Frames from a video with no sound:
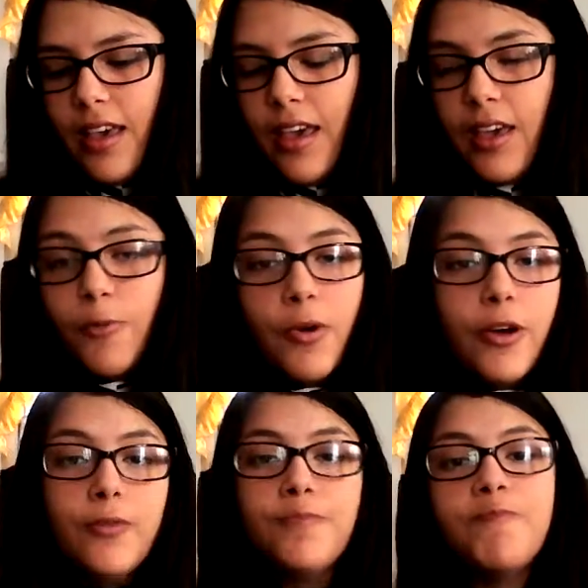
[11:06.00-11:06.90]
And
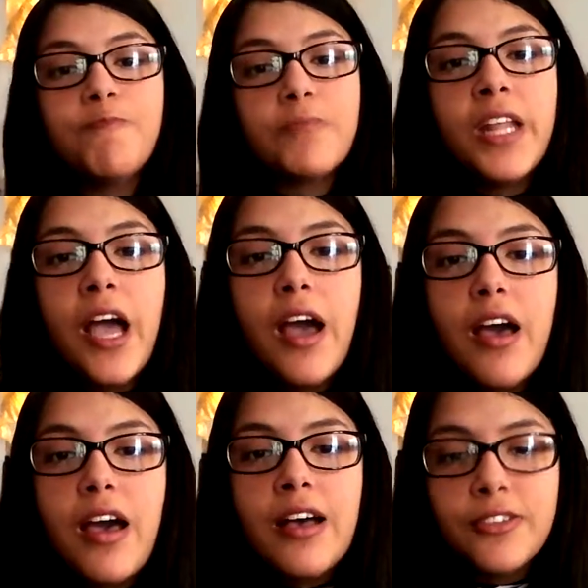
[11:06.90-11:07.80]
well,
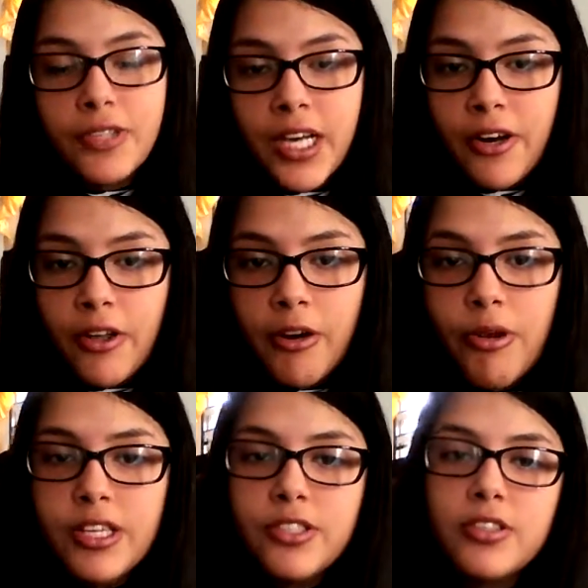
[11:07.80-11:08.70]
answering another
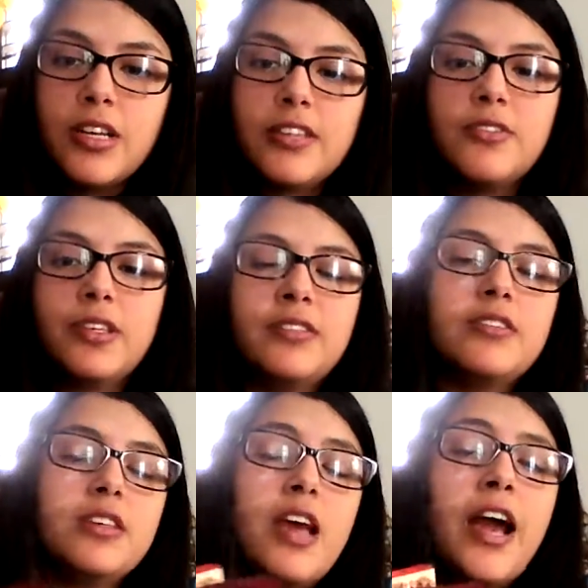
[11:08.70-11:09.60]
question, as you can
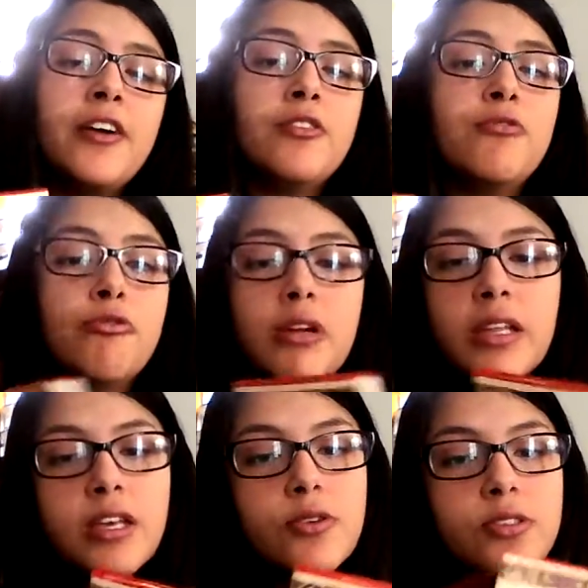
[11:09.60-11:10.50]
see, I don't
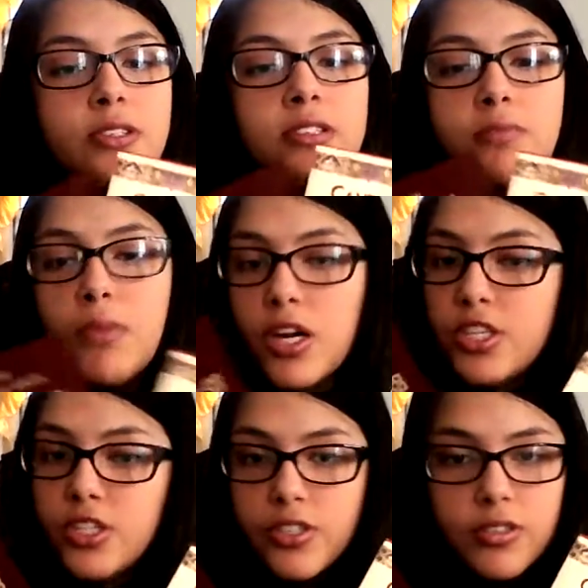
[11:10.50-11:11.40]
really use this
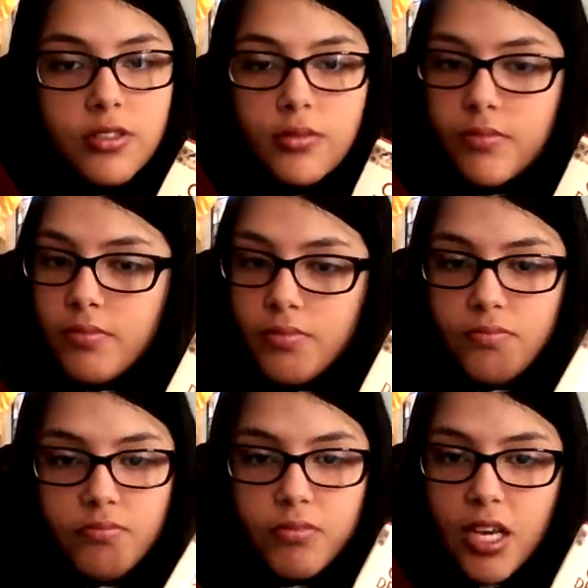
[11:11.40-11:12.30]
much.
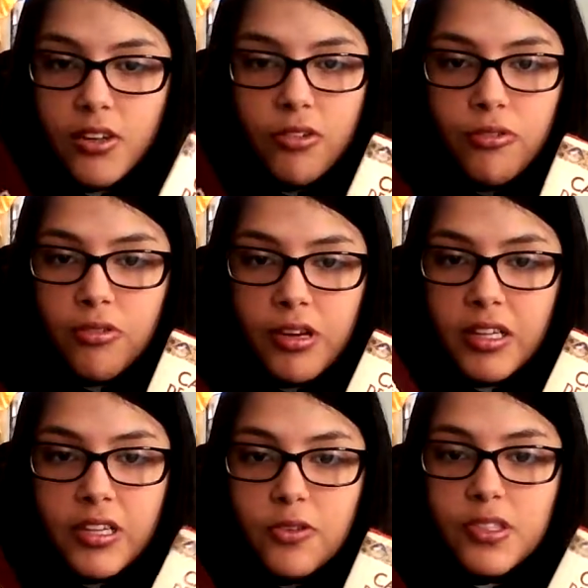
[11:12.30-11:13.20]
I don't
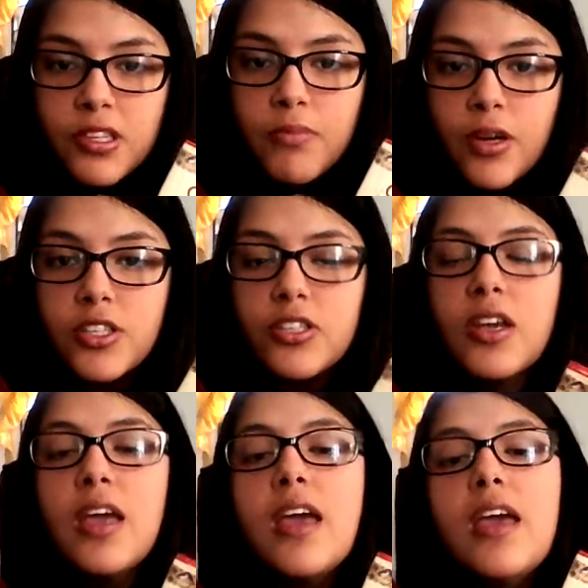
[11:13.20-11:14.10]
really use them much.
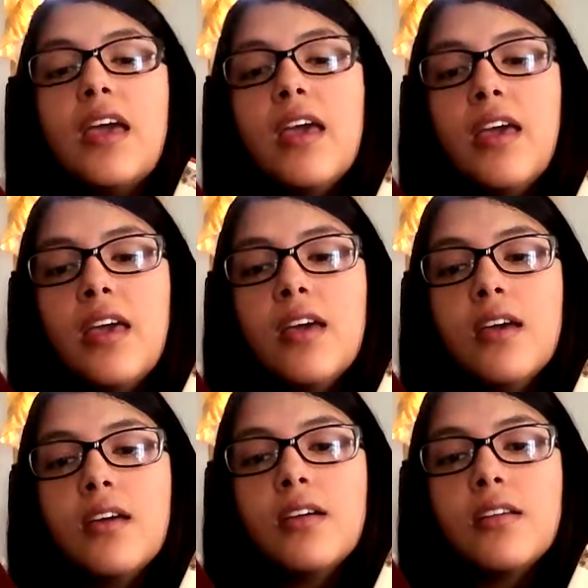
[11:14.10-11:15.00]

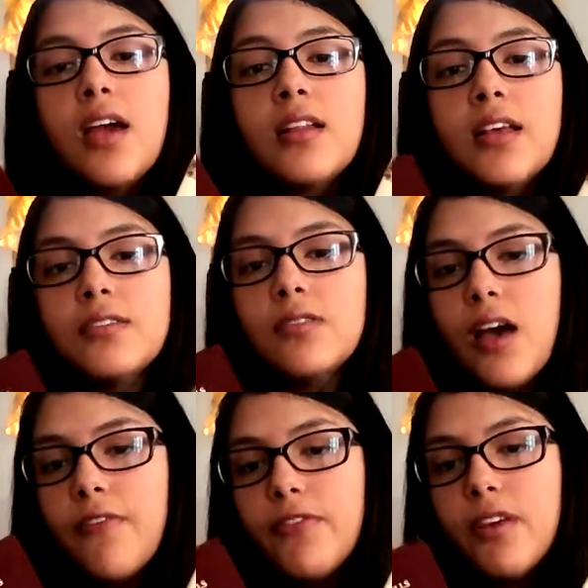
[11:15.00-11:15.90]
And I like to
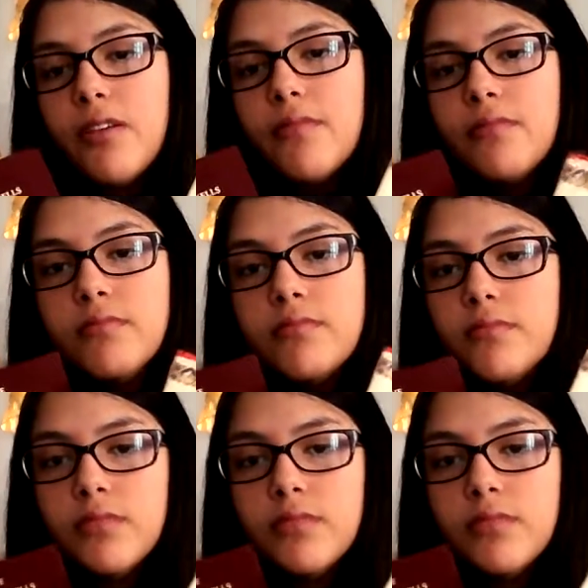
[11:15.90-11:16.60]
have them,